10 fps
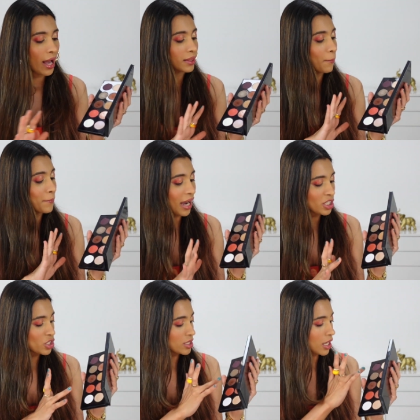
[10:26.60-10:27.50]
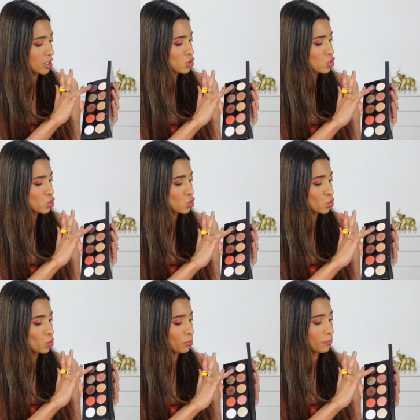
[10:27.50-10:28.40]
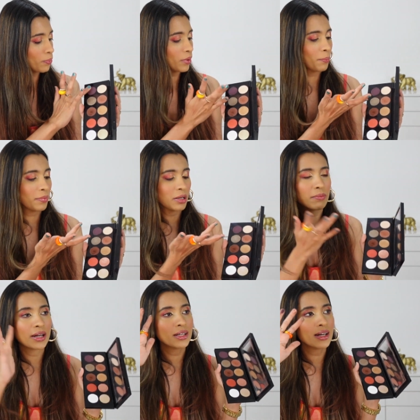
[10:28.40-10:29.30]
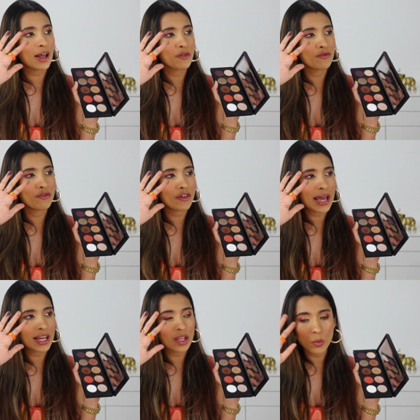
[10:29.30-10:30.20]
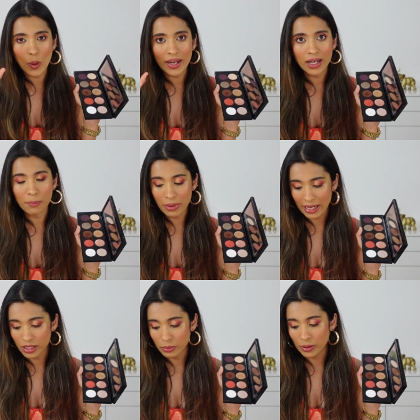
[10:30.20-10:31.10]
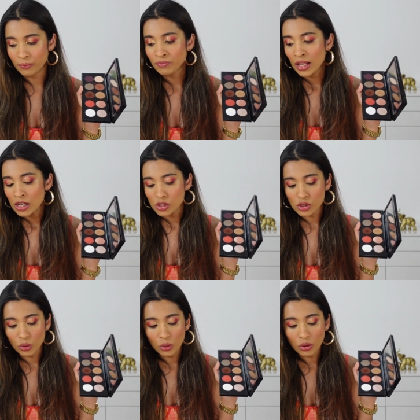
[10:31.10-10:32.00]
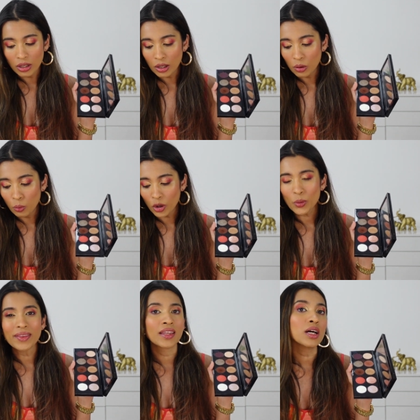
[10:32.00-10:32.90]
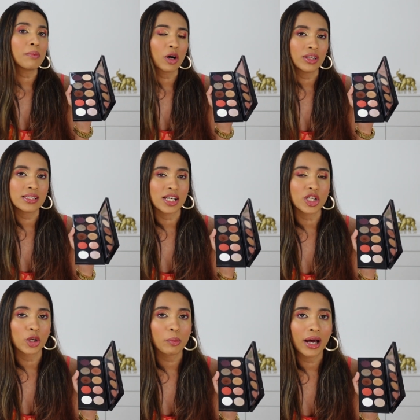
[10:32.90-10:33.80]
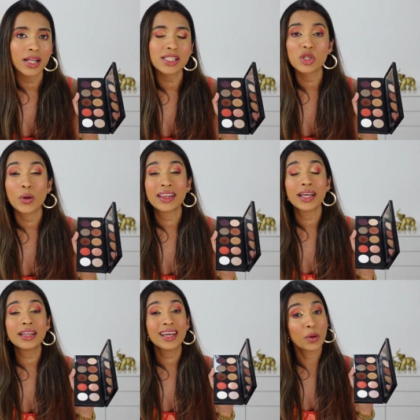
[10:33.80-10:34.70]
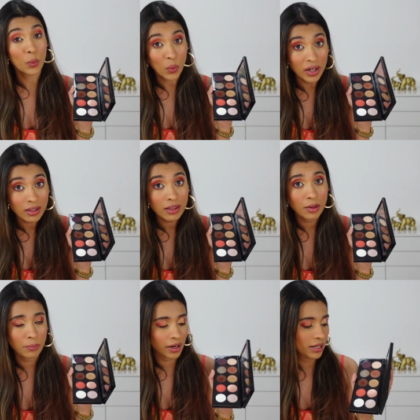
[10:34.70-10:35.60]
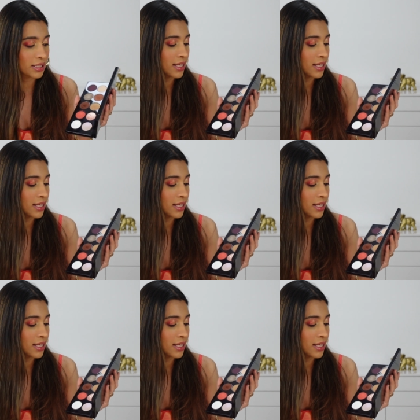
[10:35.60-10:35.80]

The matte shades are super pigmented and very blendable. So what do I think about these eyeshadow palettes, and do I think they're worth the price?